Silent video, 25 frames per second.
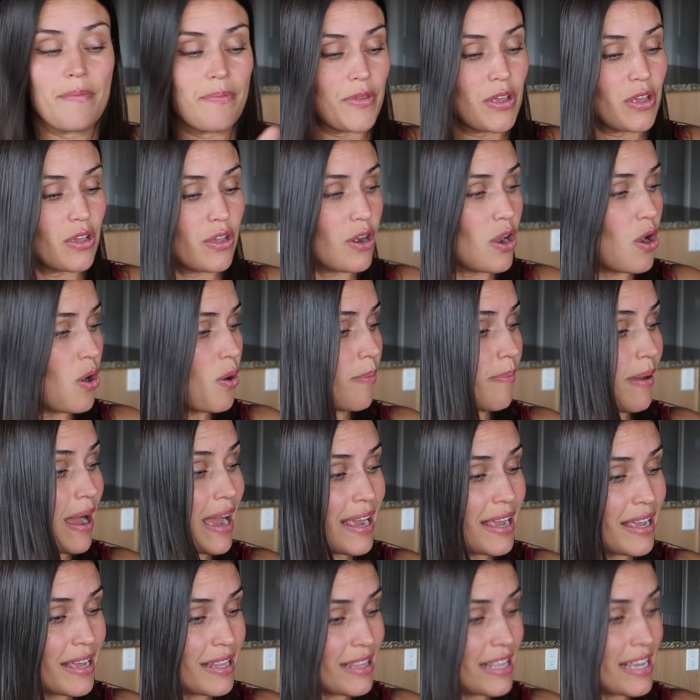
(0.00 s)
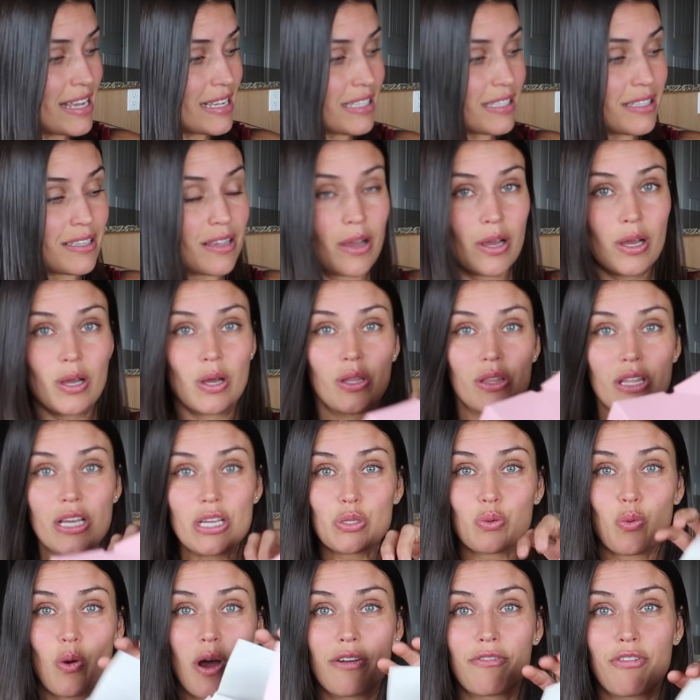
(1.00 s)
you know, buying this
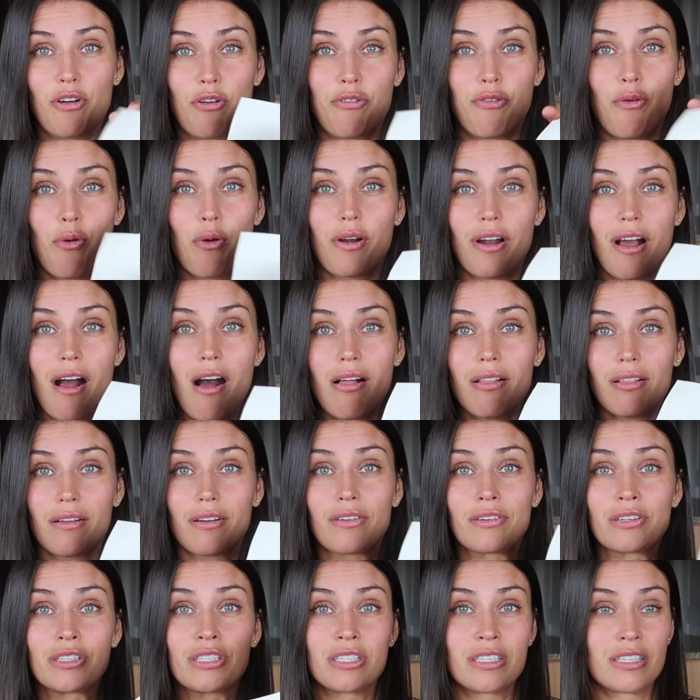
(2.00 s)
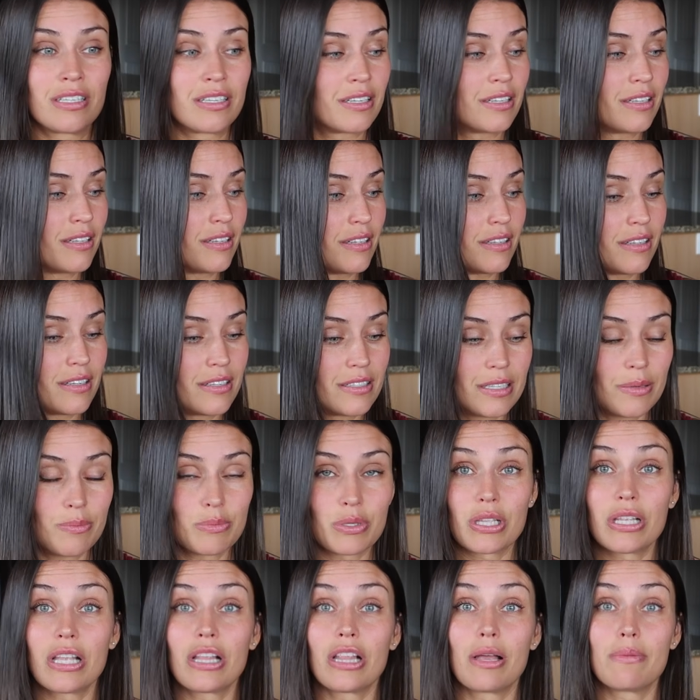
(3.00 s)
one for $4
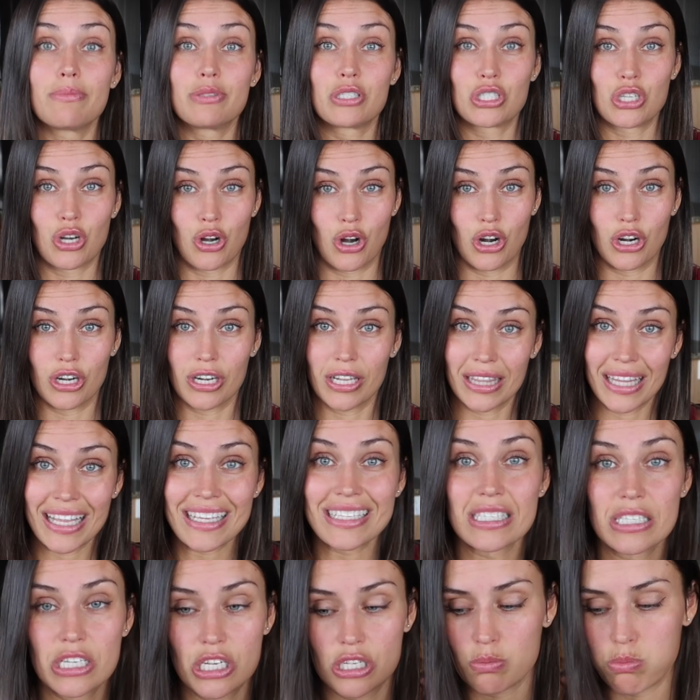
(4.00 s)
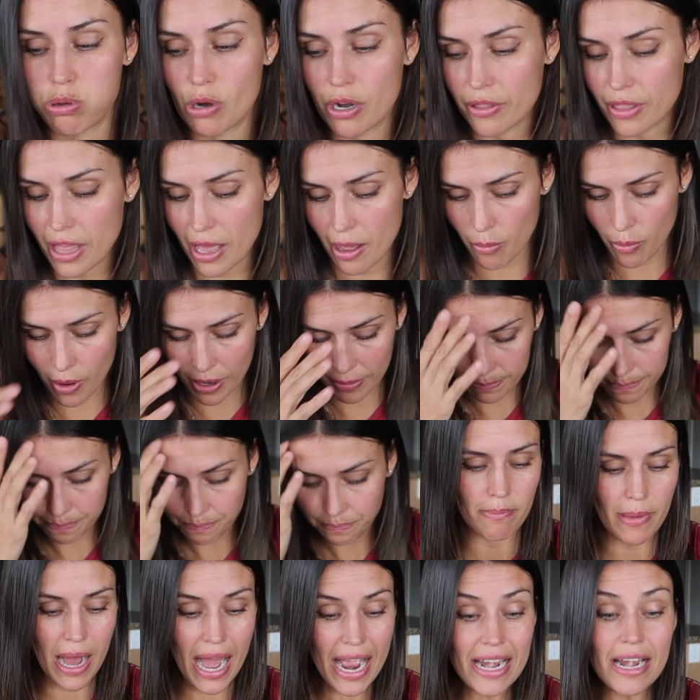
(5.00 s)
seems a little absurd. Let's just put it that way.
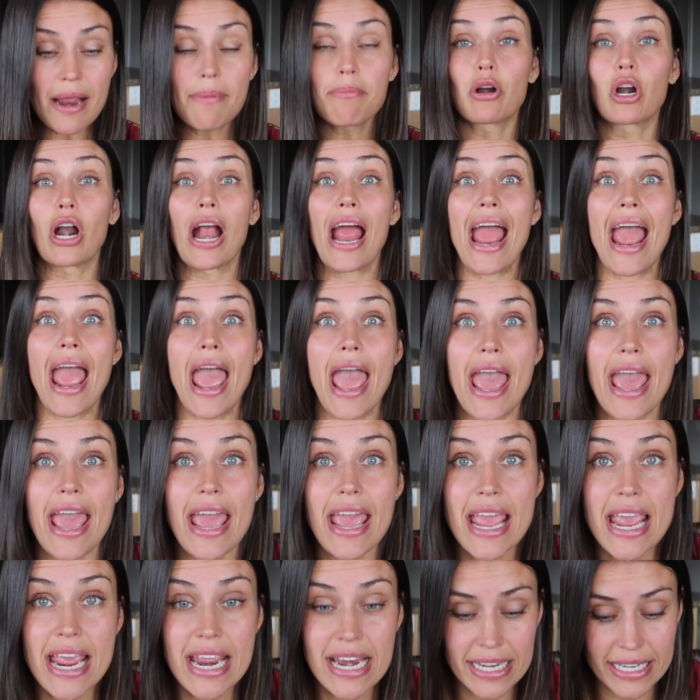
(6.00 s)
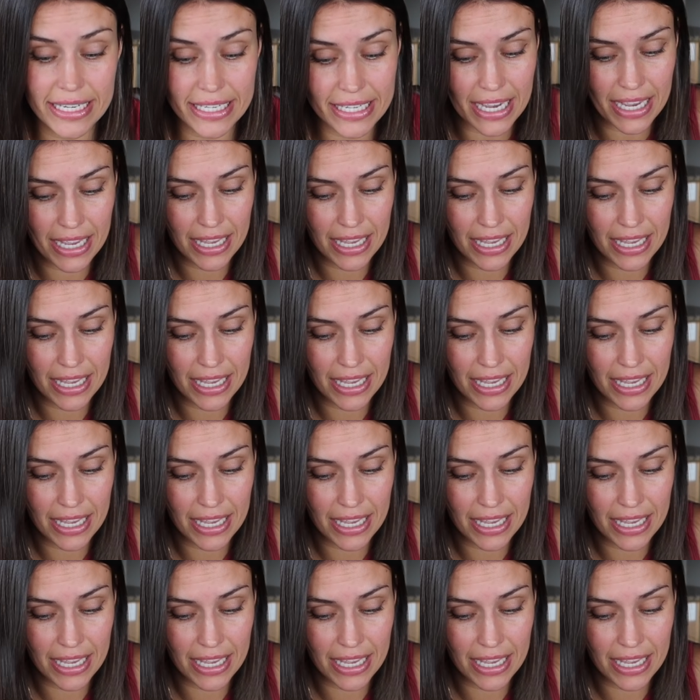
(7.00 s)
My number 8